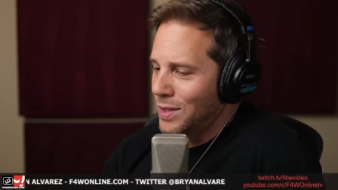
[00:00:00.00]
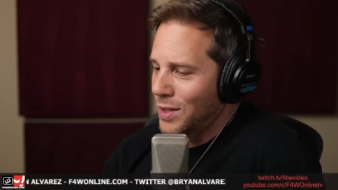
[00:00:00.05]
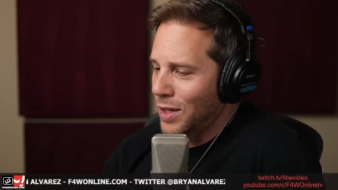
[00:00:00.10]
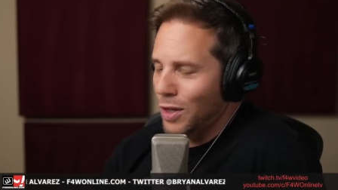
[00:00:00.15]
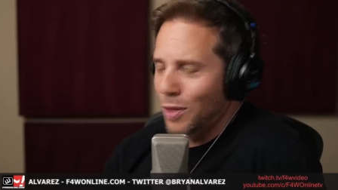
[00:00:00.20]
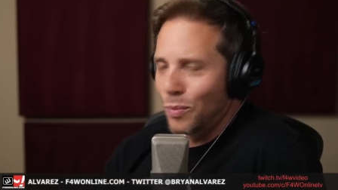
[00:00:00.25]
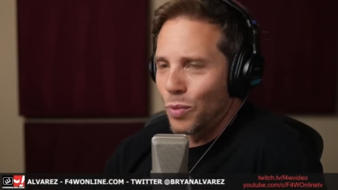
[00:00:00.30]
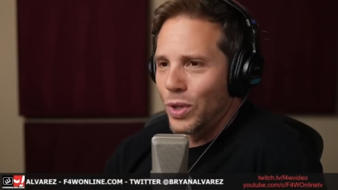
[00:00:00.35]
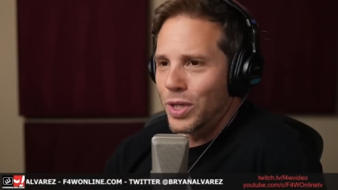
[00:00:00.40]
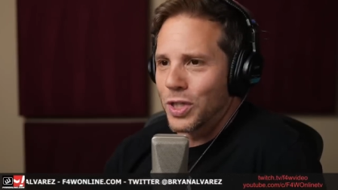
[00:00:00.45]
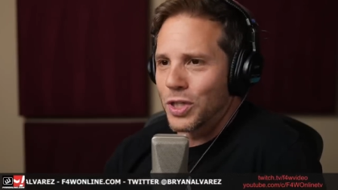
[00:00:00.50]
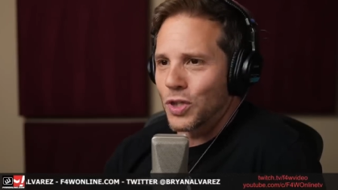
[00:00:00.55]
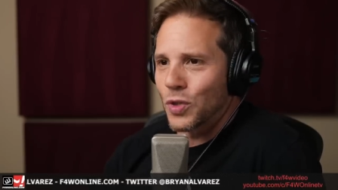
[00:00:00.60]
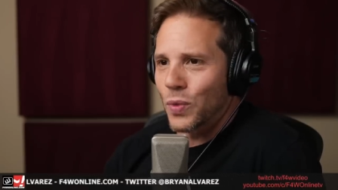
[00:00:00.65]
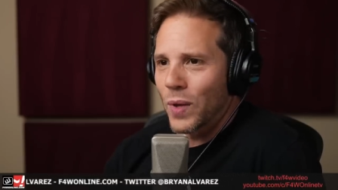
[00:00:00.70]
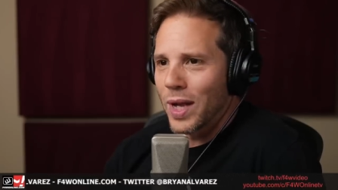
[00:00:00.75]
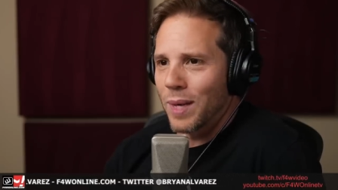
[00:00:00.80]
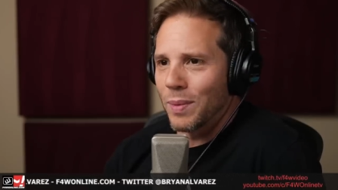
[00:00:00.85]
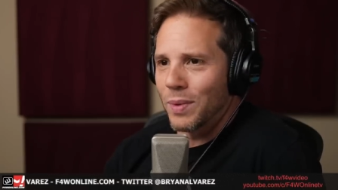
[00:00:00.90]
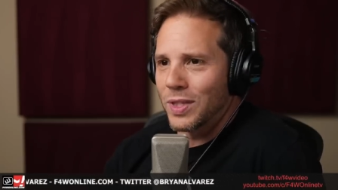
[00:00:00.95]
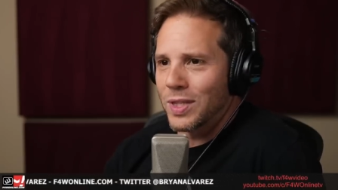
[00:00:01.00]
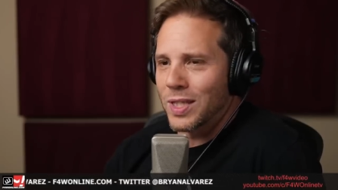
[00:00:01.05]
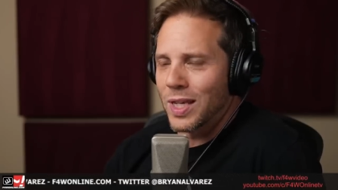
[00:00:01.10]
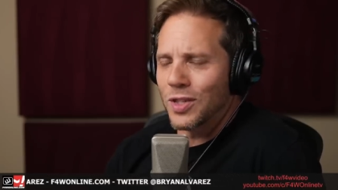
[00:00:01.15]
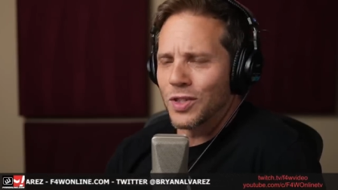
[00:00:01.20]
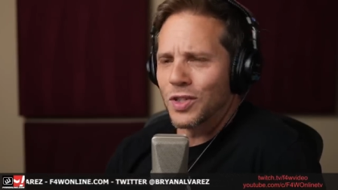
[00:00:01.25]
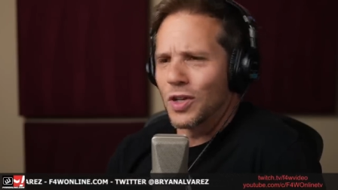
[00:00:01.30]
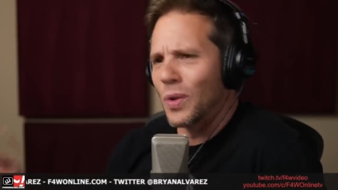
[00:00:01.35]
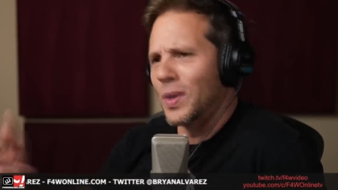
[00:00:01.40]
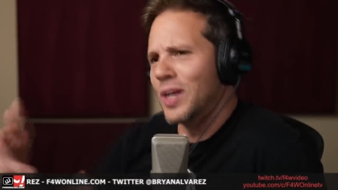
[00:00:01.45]
Jungle Boy just randomly
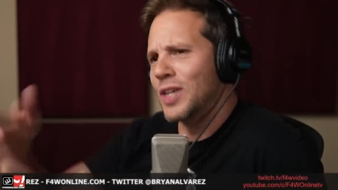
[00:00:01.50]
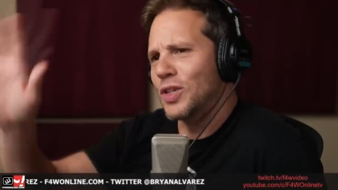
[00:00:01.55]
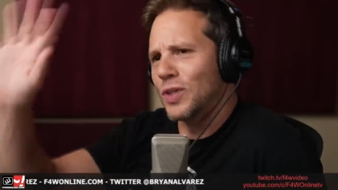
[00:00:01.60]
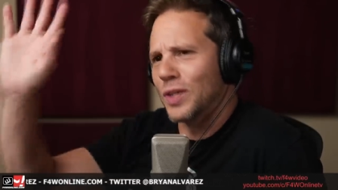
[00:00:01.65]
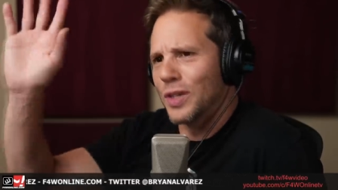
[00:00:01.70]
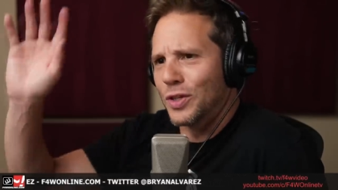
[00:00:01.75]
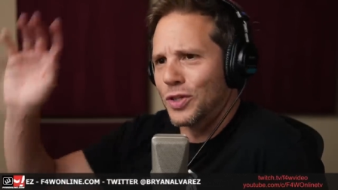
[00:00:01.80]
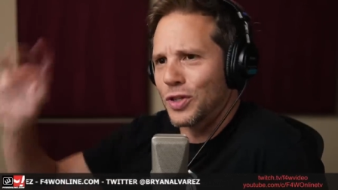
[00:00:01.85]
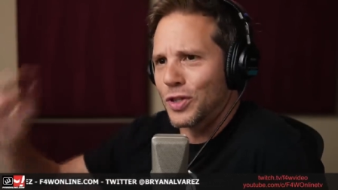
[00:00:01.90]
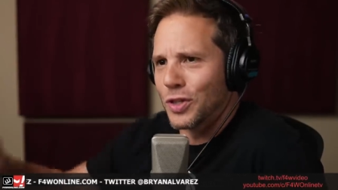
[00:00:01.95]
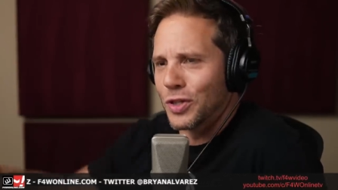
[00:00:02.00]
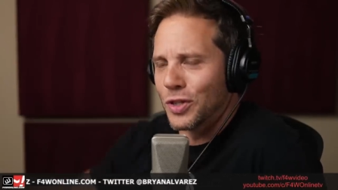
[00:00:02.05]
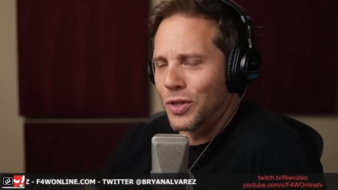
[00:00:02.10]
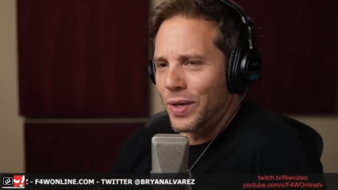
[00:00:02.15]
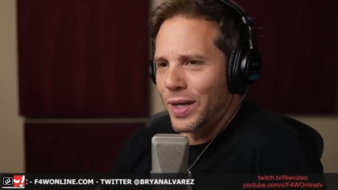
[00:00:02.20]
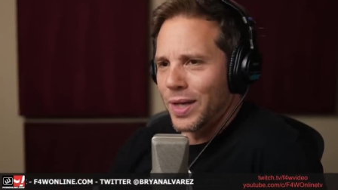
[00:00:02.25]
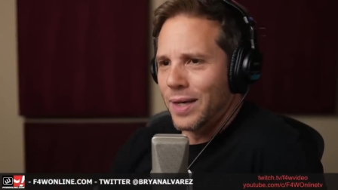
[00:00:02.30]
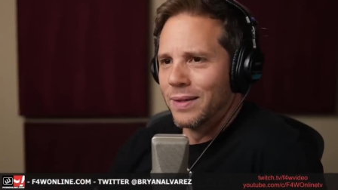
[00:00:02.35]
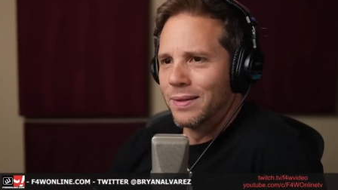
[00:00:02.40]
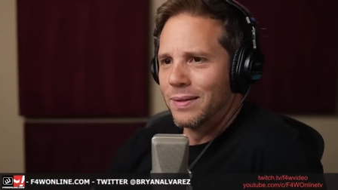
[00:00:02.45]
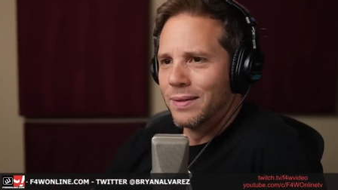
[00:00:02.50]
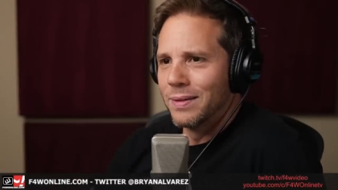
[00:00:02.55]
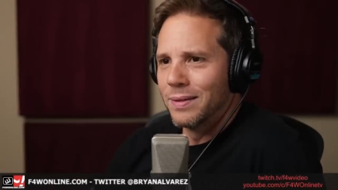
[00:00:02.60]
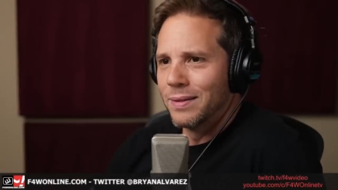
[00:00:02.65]
says, "Go get your little surgery."